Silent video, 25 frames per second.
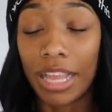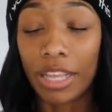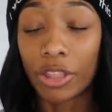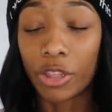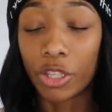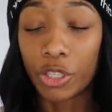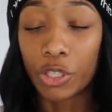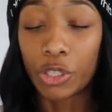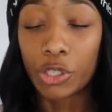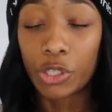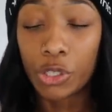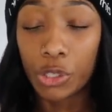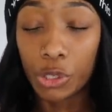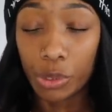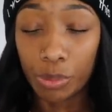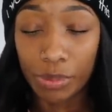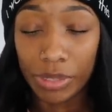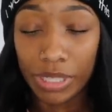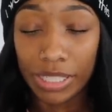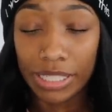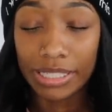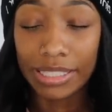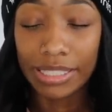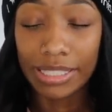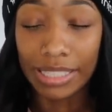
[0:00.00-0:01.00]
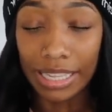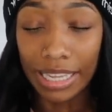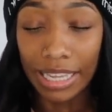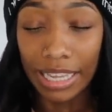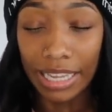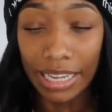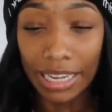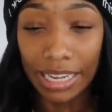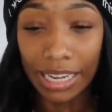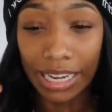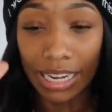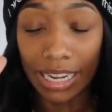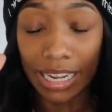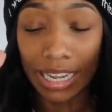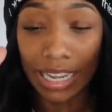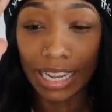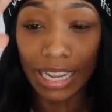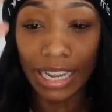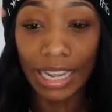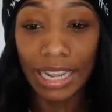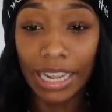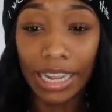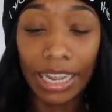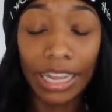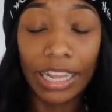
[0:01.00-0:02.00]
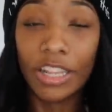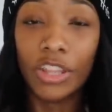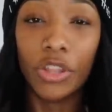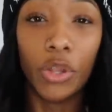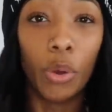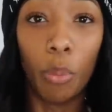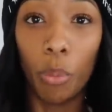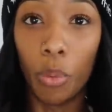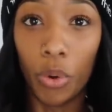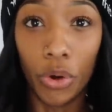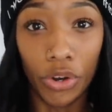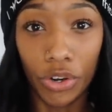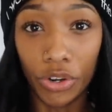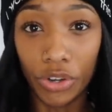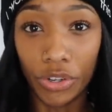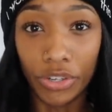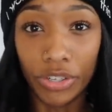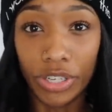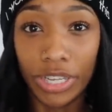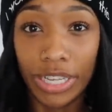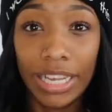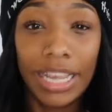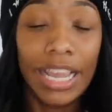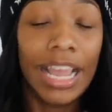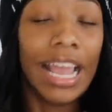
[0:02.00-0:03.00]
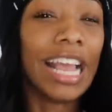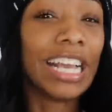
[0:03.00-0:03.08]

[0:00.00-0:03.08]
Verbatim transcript: like, the stupidest thing in the world.